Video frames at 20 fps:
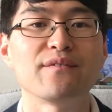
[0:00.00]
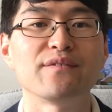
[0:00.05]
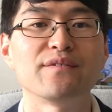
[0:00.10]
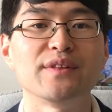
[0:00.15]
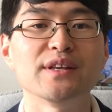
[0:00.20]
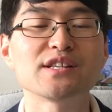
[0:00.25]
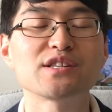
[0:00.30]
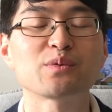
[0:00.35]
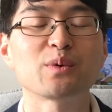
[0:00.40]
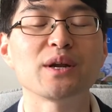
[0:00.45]

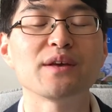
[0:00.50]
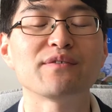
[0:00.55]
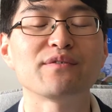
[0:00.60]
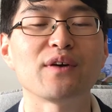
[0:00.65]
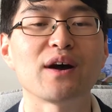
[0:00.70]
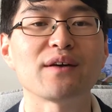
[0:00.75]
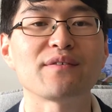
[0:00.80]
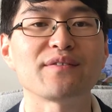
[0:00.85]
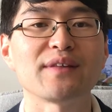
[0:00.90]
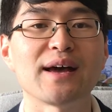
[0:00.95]
This
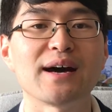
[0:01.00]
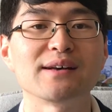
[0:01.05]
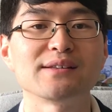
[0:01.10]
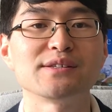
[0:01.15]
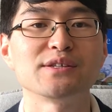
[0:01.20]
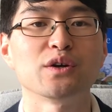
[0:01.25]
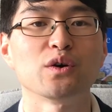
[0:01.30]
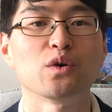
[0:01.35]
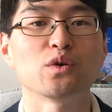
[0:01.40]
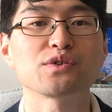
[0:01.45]

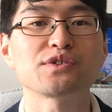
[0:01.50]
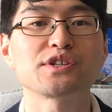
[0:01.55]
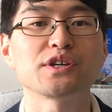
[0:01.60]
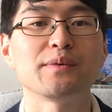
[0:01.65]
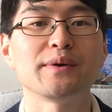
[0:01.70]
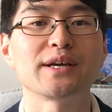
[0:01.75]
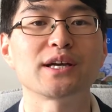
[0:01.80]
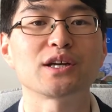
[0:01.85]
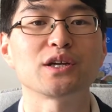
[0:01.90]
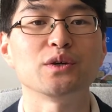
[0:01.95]
$25,000
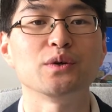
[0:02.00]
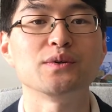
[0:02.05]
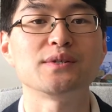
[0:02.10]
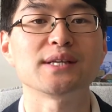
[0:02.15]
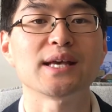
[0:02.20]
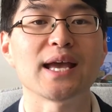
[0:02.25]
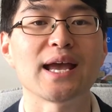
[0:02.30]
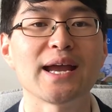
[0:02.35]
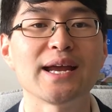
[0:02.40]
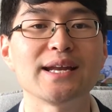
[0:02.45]
also
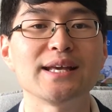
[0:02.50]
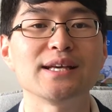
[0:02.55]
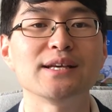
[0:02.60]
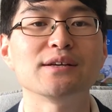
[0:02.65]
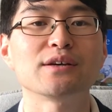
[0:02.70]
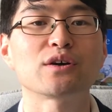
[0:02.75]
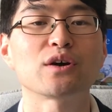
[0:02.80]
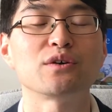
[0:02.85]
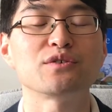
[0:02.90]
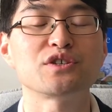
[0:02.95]
includes
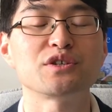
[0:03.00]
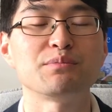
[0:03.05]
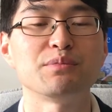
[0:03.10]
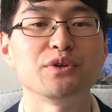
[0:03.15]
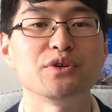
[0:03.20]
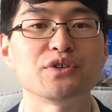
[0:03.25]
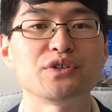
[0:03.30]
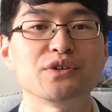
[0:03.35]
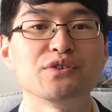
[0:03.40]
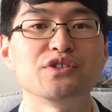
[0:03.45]
any
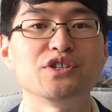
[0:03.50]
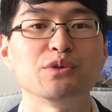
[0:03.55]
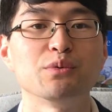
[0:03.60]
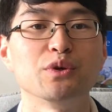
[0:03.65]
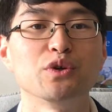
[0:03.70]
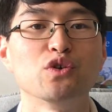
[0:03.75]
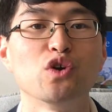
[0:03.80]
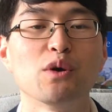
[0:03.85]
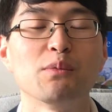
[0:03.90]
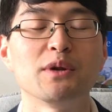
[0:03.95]
contributions you
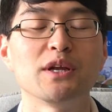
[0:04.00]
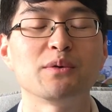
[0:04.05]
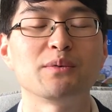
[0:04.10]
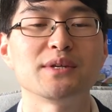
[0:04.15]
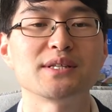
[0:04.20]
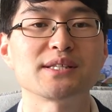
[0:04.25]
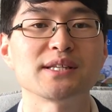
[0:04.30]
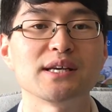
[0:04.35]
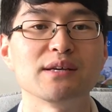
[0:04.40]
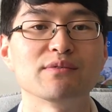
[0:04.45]
will normally
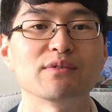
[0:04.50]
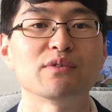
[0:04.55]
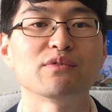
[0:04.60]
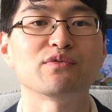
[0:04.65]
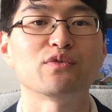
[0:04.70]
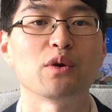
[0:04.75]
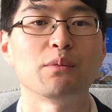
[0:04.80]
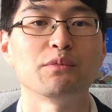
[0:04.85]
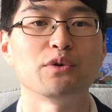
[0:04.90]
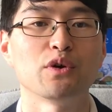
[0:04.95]
receive
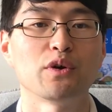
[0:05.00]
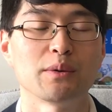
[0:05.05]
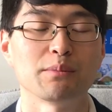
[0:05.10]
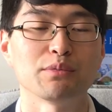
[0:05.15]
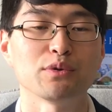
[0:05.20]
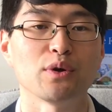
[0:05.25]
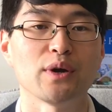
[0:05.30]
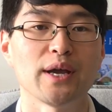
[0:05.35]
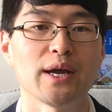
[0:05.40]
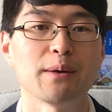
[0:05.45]
from your
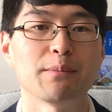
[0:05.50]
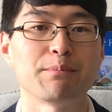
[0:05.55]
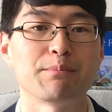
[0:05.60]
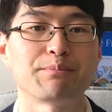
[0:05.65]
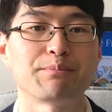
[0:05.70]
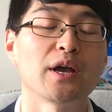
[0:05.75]
employer.